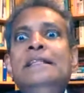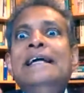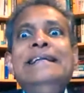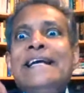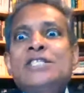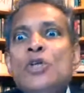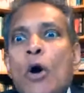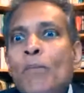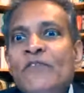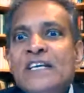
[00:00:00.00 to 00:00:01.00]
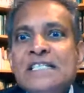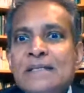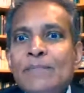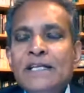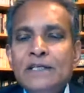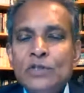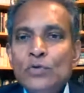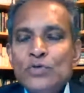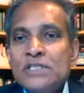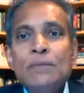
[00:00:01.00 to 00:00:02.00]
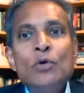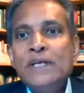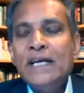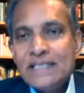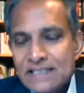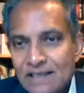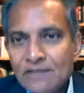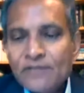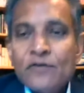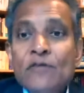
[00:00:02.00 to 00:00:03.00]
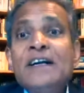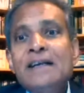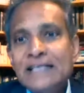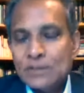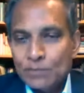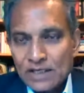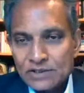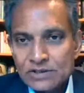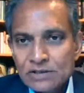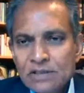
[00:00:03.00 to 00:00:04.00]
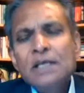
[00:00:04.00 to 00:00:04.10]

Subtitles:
next obvious immediate use is ammonia itself for fertilizer production.